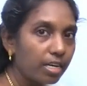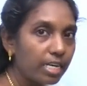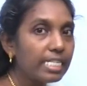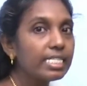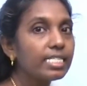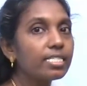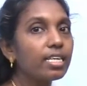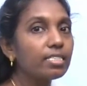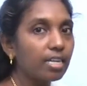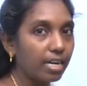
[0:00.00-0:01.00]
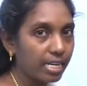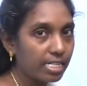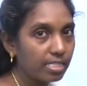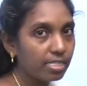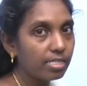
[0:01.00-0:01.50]
insect
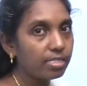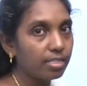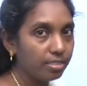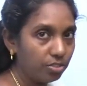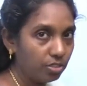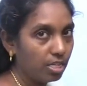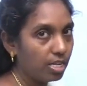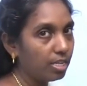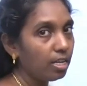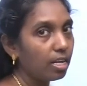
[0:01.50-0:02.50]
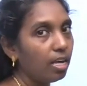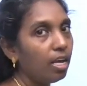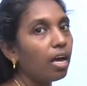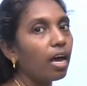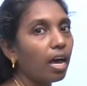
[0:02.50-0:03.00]
resistant gene,
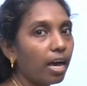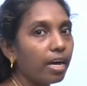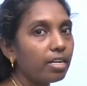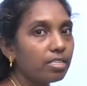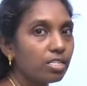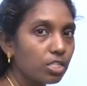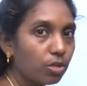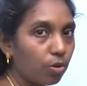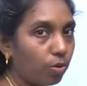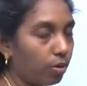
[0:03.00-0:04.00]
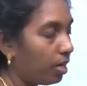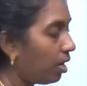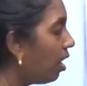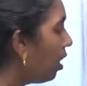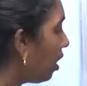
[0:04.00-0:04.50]
and it is cloned.
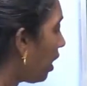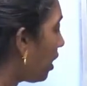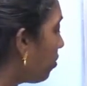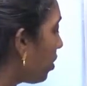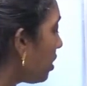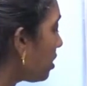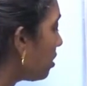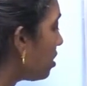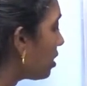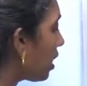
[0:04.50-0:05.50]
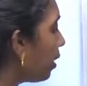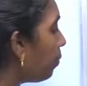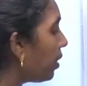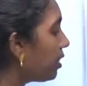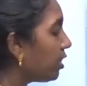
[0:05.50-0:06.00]
Likewise, this
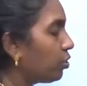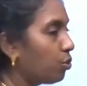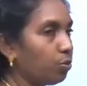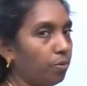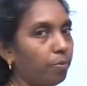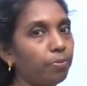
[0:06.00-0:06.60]
NPT2